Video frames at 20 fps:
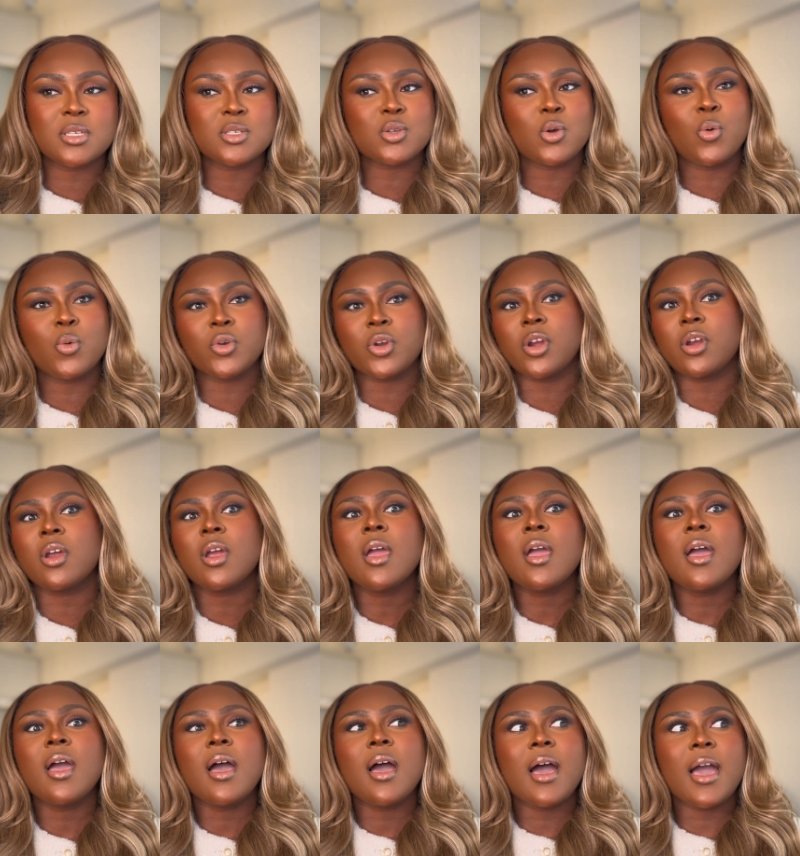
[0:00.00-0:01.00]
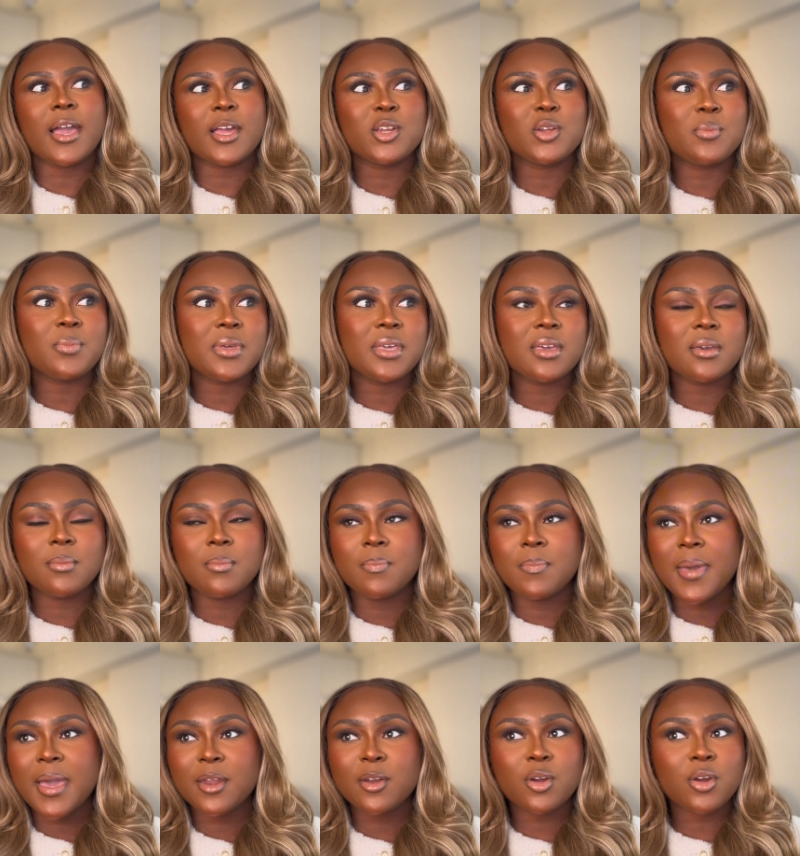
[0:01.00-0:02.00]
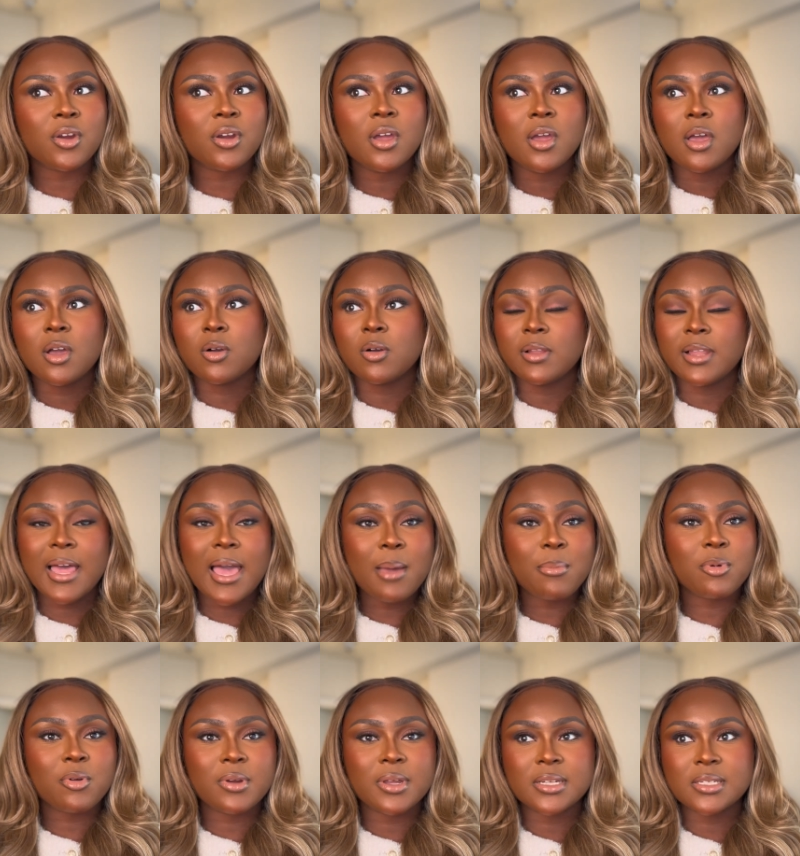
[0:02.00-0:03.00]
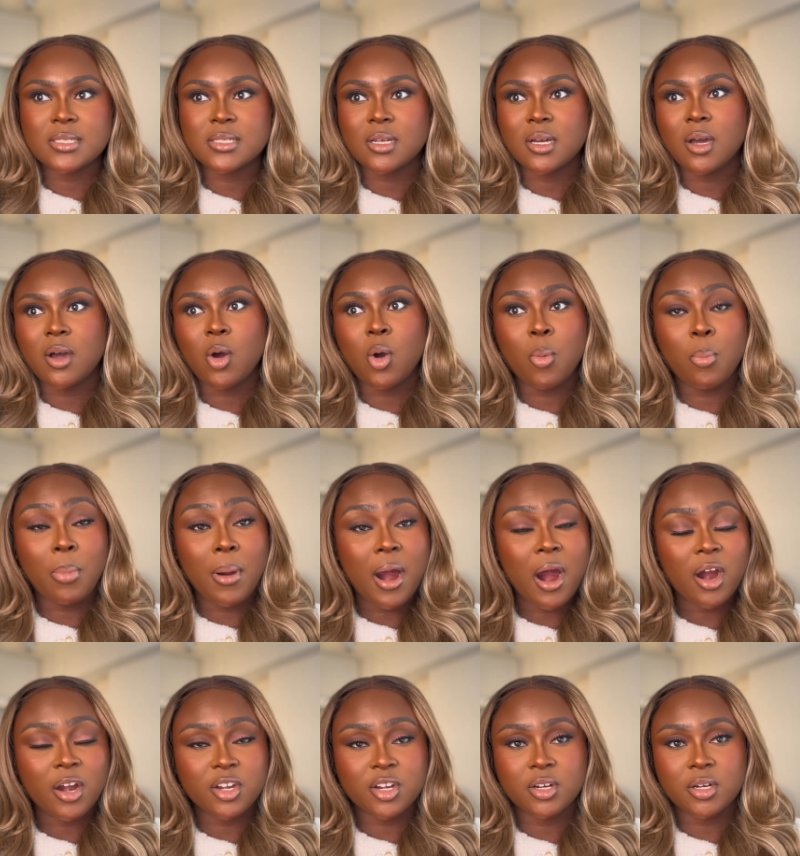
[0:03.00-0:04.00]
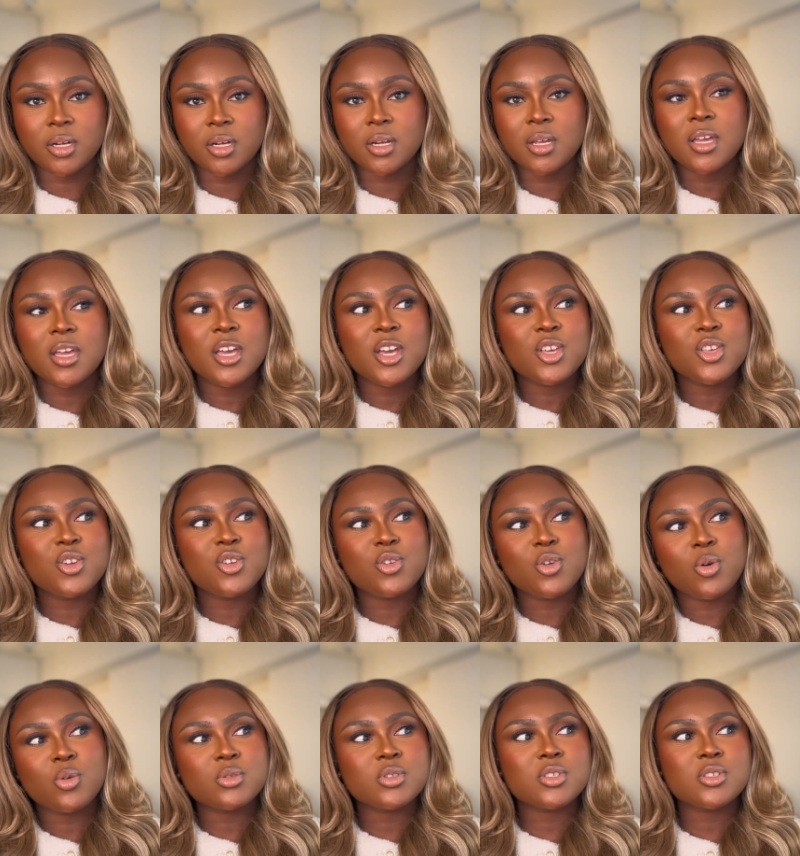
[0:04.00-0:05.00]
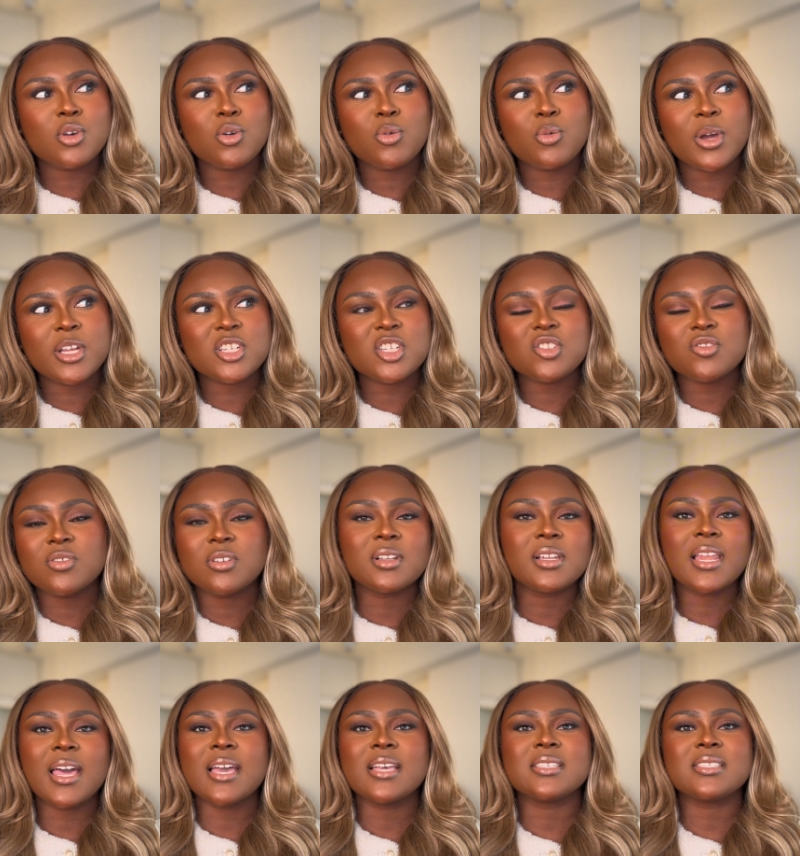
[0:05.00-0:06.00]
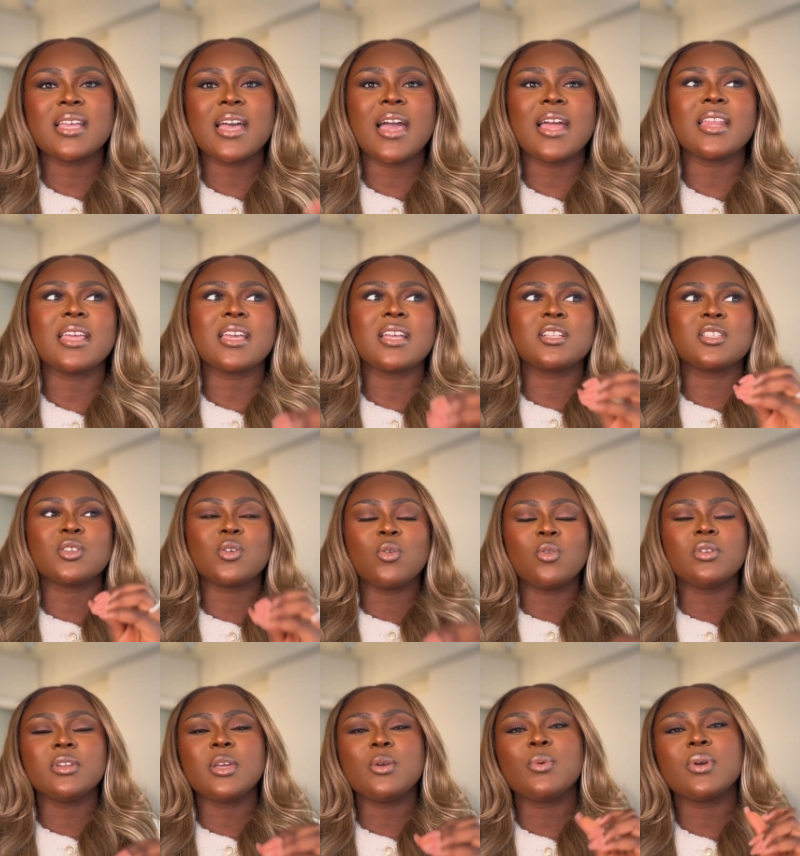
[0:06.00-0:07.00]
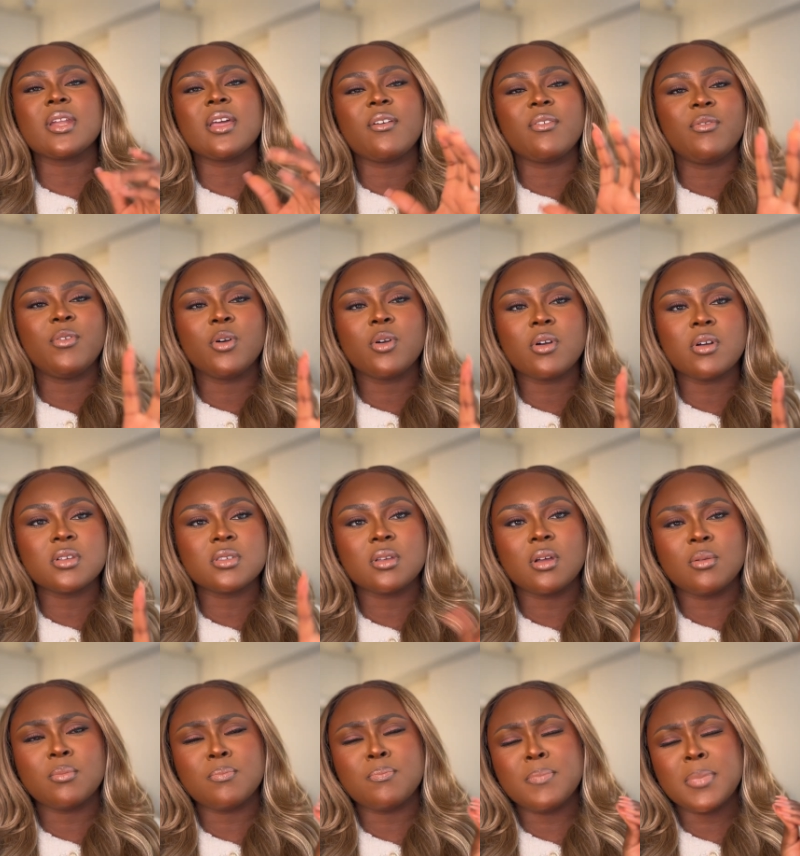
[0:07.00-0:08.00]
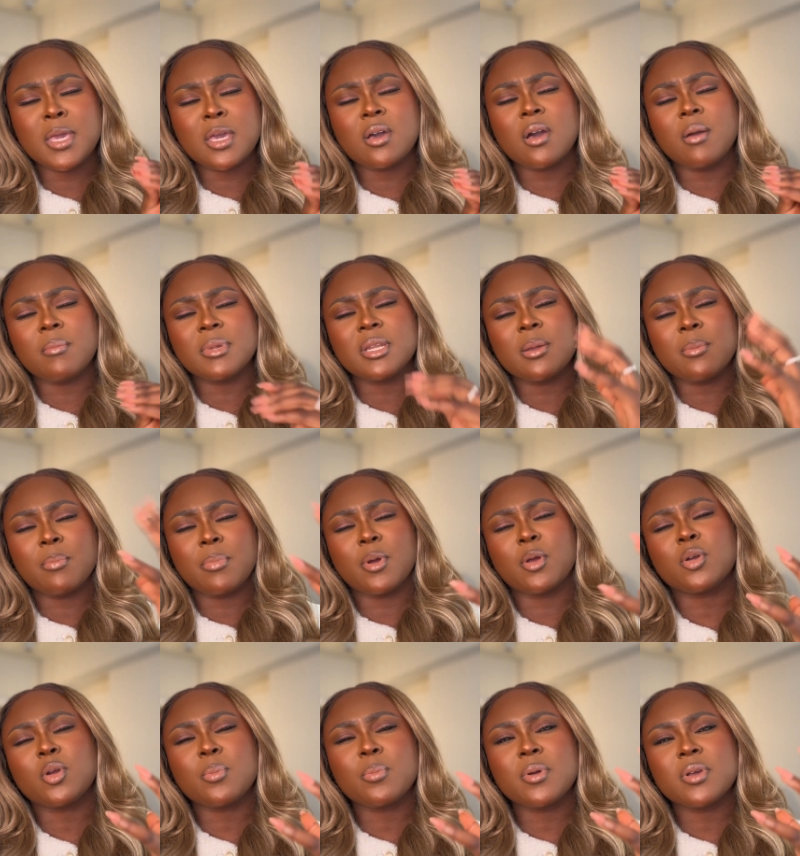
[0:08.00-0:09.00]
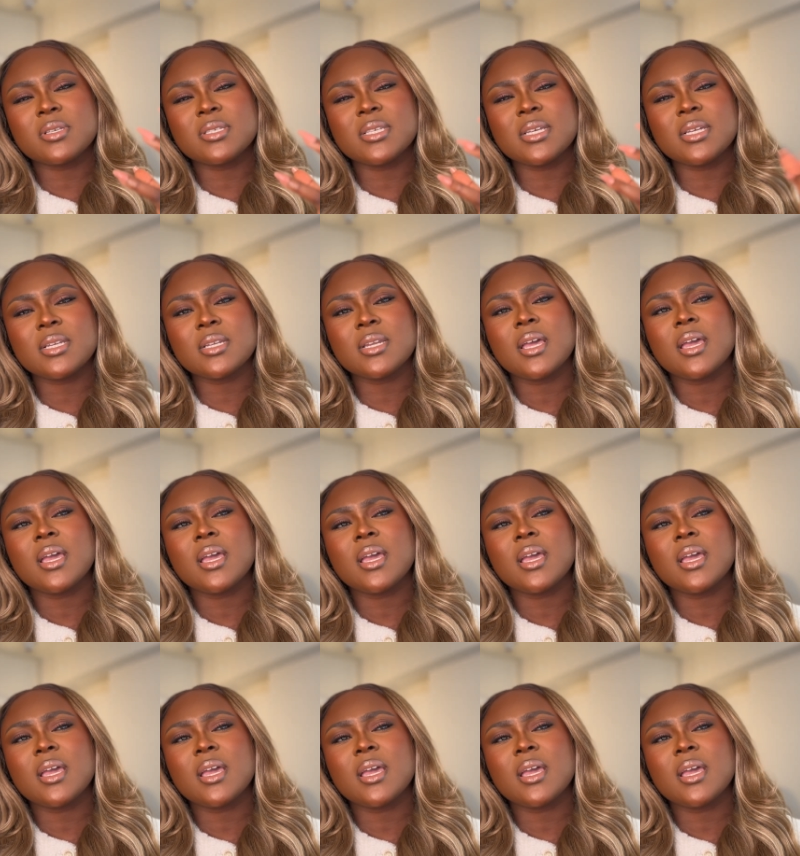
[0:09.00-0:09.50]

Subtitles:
owner. I cannot be a better collaborator or partner. So I just realized that it's only when I focus on becoming a better person